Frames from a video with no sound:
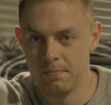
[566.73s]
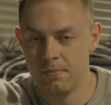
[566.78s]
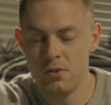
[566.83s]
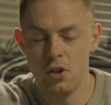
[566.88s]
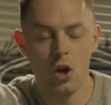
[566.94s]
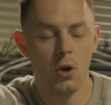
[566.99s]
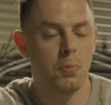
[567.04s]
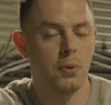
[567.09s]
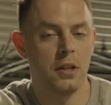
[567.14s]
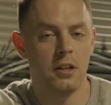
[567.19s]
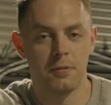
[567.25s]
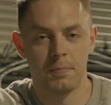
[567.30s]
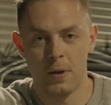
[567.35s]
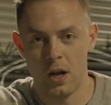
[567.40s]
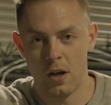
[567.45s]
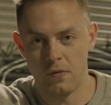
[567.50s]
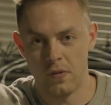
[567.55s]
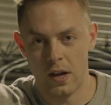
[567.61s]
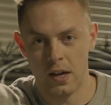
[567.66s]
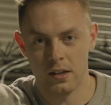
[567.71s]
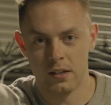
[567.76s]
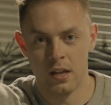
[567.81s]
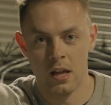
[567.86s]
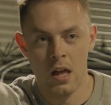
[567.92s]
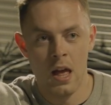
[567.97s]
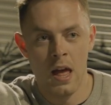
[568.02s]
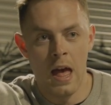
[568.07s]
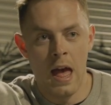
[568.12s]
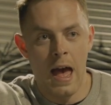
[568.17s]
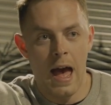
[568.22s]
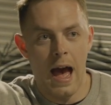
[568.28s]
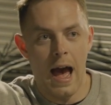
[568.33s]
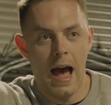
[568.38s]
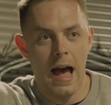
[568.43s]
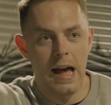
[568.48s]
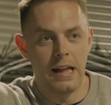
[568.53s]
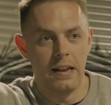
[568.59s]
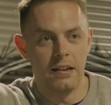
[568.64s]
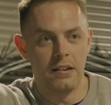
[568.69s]
Nobody is perfect.
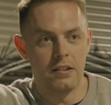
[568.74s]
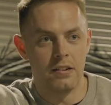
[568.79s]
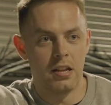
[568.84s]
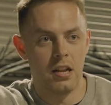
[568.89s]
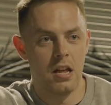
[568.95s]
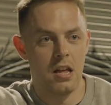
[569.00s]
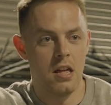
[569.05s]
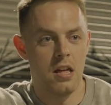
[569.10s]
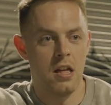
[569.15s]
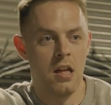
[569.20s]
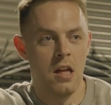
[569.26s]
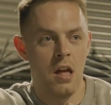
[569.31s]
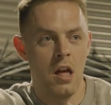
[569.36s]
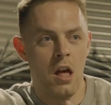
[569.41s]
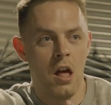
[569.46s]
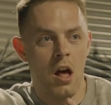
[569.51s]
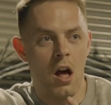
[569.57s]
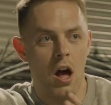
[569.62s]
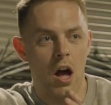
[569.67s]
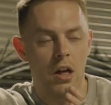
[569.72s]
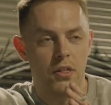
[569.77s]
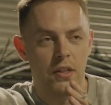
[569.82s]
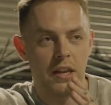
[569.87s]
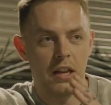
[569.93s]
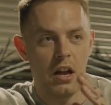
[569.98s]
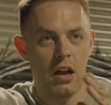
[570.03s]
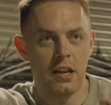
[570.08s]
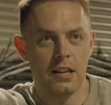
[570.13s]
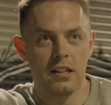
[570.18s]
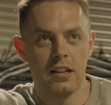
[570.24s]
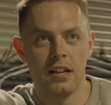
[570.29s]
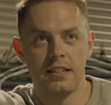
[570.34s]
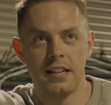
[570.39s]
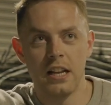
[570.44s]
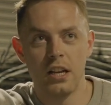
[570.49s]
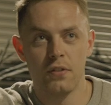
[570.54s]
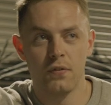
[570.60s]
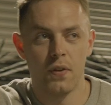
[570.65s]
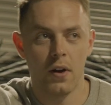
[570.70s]
And I think I can
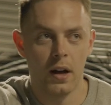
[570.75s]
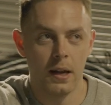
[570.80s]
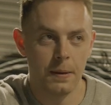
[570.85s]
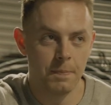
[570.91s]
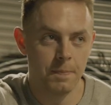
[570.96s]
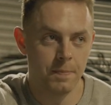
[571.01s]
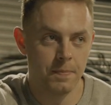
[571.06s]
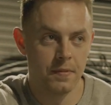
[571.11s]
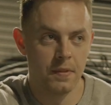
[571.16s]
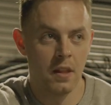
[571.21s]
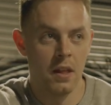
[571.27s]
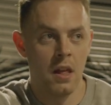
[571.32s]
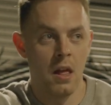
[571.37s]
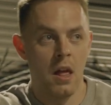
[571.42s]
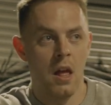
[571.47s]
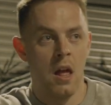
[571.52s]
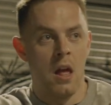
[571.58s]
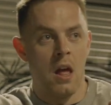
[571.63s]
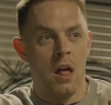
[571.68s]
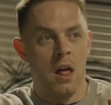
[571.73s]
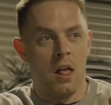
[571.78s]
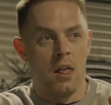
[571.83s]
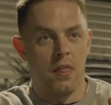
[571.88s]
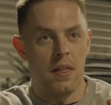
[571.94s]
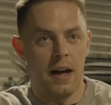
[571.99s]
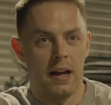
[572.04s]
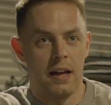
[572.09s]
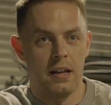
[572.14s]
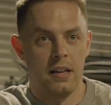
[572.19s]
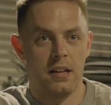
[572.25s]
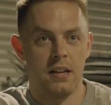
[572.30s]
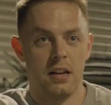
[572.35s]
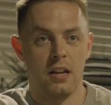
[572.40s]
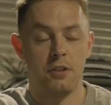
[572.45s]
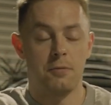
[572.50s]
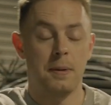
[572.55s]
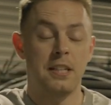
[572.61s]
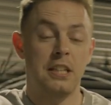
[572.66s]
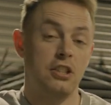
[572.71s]
identify that,
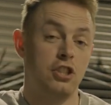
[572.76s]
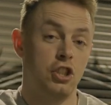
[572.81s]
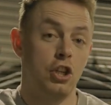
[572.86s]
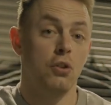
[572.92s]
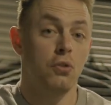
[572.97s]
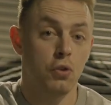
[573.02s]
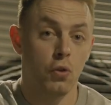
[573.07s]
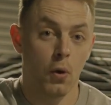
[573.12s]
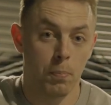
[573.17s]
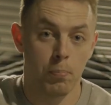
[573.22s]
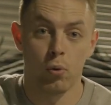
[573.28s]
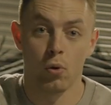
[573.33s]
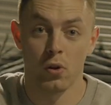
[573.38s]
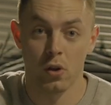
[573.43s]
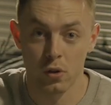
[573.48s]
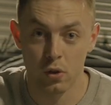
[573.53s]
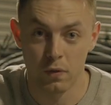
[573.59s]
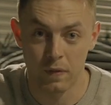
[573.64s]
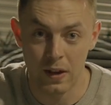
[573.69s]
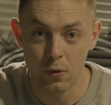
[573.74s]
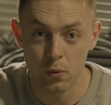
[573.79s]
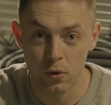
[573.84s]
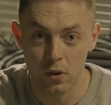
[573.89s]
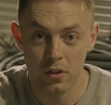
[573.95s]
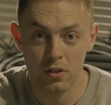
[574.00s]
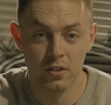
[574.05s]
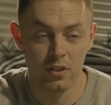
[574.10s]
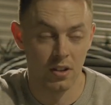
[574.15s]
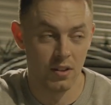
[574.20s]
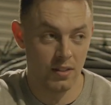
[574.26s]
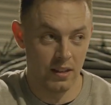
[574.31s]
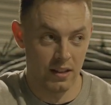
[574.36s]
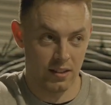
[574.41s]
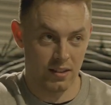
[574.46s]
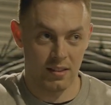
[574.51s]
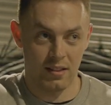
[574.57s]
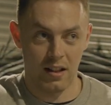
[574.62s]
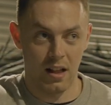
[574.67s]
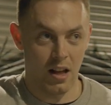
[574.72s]
especially due to a product of illness,
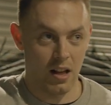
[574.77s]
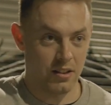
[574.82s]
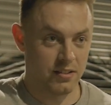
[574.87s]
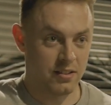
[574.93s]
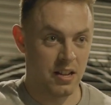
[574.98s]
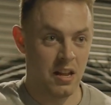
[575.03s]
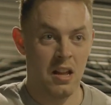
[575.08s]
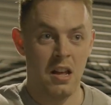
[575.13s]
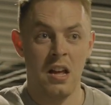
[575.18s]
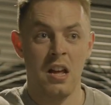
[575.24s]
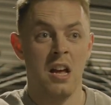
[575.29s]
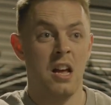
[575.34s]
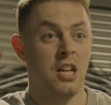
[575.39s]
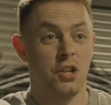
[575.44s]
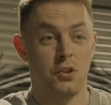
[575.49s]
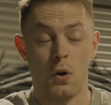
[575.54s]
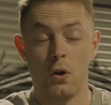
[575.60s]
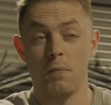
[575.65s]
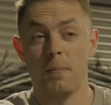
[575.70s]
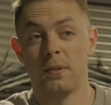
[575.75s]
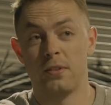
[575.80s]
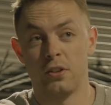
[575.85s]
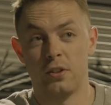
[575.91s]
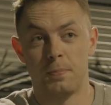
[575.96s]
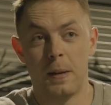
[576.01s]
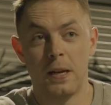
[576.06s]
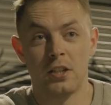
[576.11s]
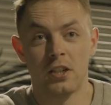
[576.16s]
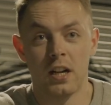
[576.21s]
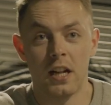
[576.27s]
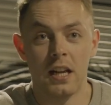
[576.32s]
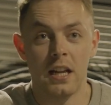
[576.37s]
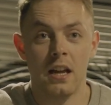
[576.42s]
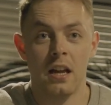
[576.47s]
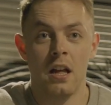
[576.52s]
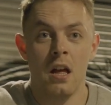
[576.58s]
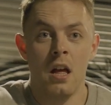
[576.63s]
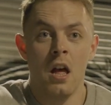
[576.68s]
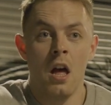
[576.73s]
this last 12 months especially,
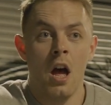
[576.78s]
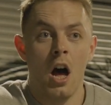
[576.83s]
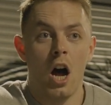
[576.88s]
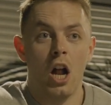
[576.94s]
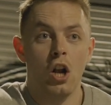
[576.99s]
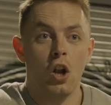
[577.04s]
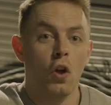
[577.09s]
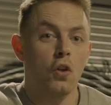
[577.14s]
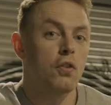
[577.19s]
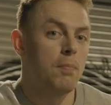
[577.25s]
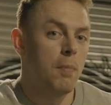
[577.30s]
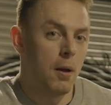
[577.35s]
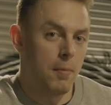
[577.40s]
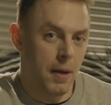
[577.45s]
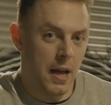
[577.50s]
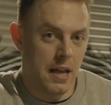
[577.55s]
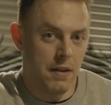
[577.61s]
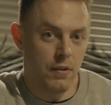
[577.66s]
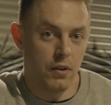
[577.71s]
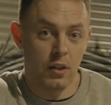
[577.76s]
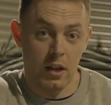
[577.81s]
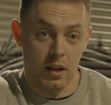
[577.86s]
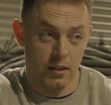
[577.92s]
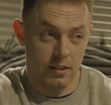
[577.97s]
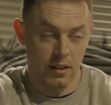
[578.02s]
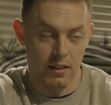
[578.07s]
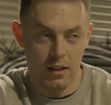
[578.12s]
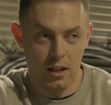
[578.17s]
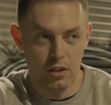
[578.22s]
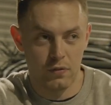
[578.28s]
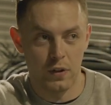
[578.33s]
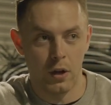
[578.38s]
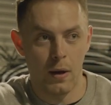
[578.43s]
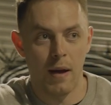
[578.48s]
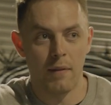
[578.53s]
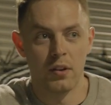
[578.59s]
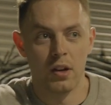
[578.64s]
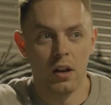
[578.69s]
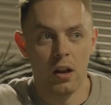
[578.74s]
a lot of my behaviors, like I said in the last video,
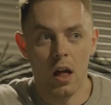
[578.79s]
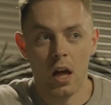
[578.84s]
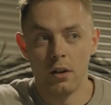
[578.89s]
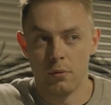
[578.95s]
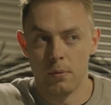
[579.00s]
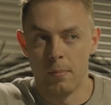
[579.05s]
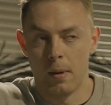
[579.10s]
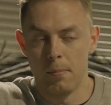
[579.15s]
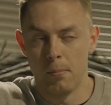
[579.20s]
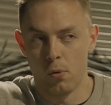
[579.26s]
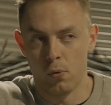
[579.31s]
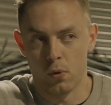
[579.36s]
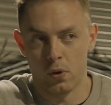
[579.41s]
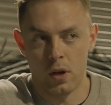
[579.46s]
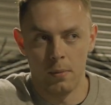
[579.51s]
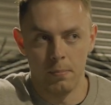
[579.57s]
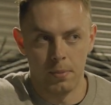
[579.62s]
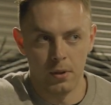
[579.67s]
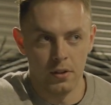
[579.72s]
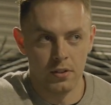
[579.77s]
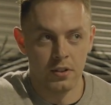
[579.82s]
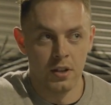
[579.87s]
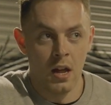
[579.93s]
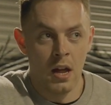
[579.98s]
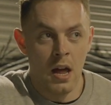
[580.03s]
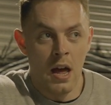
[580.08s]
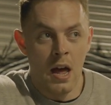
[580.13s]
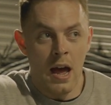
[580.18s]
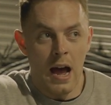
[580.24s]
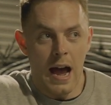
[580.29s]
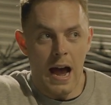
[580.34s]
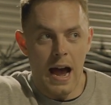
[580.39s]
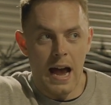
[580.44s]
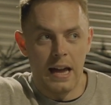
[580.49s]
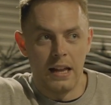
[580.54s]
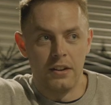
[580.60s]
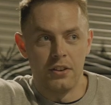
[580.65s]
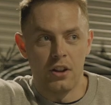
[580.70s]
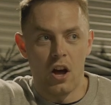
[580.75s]
haven't aligned with my moral compass.
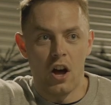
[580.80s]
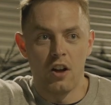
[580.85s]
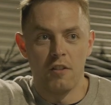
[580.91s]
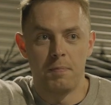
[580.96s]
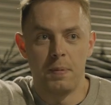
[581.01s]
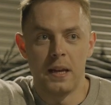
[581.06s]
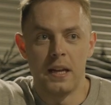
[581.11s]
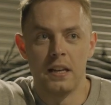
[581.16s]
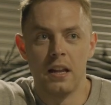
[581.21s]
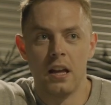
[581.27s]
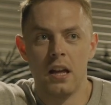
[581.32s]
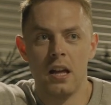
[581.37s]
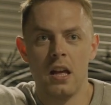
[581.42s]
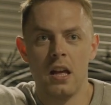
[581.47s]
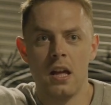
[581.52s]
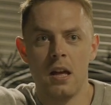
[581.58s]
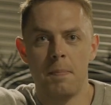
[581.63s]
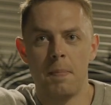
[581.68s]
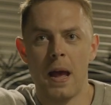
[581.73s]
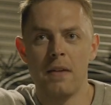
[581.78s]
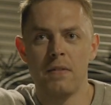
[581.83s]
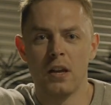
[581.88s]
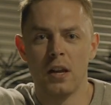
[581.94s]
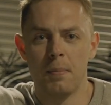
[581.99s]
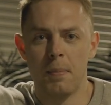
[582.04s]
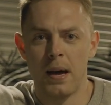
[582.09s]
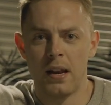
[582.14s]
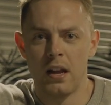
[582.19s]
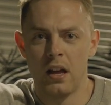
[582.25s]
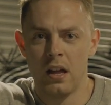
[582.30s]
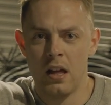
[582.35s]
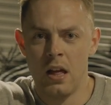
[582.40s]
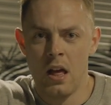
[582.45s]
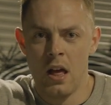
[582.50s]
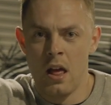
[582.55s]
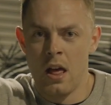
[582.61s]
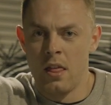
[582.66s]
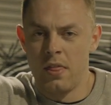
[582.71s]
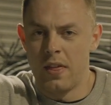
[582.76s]
And I've been behaving in a manner
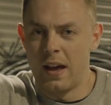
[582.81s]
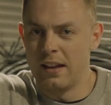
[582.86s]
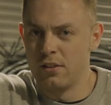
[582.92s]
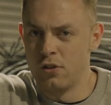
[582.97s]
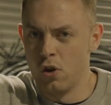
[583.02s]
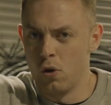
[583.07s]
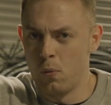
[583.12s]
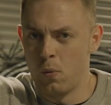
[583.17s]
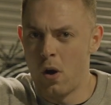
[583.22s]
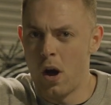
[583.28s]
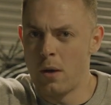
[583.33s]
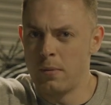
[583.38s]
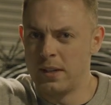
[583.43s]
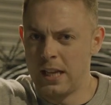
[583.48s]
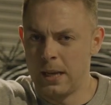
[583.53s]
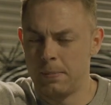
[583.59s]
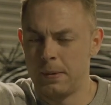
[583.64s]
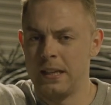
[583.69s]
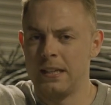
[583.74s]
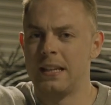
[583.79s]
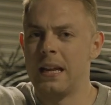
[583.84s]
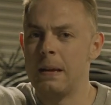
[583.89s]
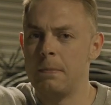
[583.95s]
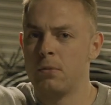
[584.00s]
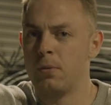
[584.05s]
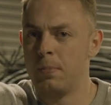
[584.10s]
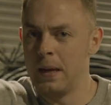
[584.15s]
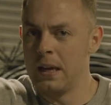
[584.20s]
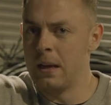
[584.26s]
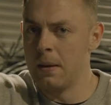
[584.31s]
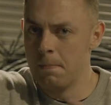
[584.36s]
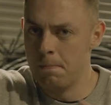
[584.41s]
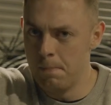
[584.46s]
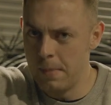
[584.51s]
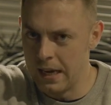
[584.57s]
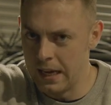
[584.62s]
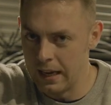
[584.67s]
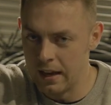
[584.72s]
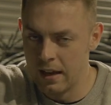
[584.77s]
that is not what I would typically deem to be
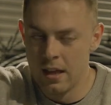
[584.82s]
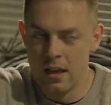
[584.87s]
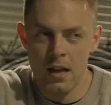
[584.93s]
me.